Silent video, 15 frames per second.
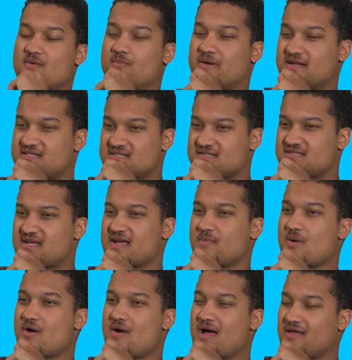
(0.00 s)
But it's just like,
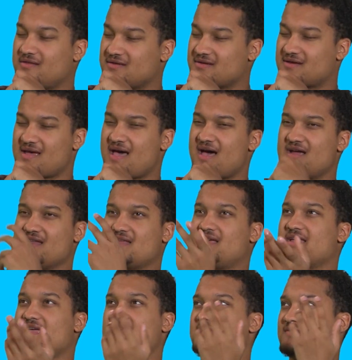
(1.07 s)
bro, how the how
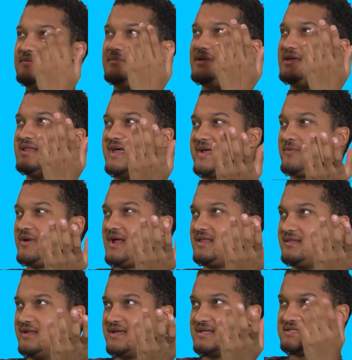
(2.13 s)
like even me like when I
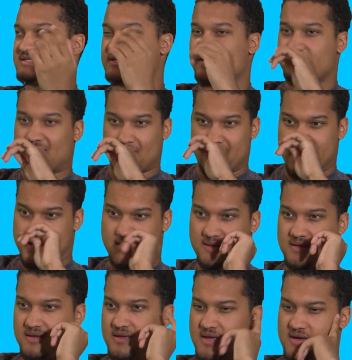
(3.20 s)
look at stuff, I'm like,
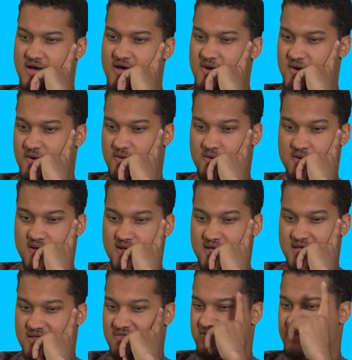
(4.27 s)
oh
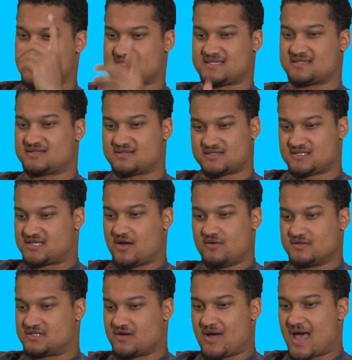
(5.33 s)
this so
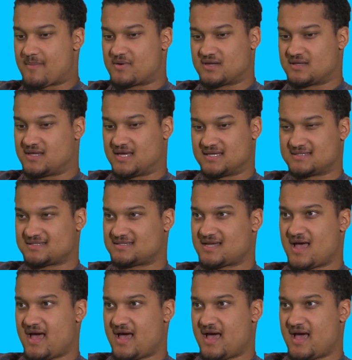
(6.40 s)
and so happened to this.